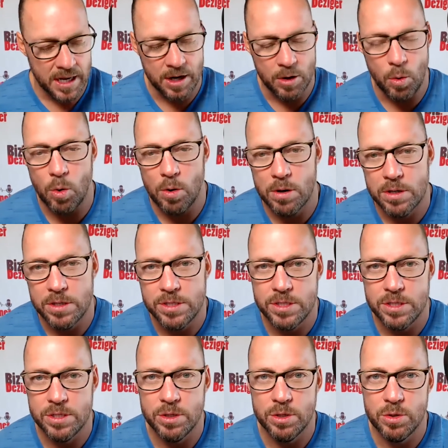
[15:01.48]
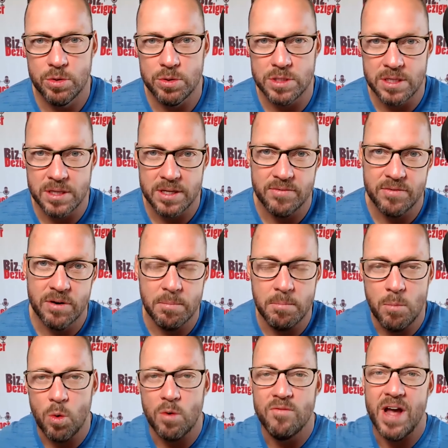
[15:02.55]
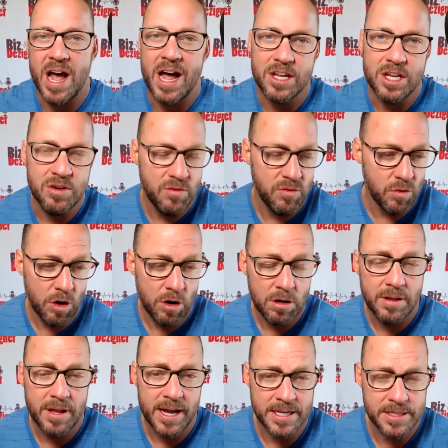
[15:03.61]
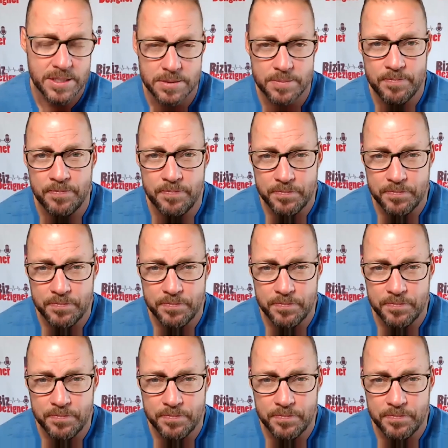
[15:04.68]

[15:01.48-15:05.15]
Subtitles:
in order to deliver more value for our clients.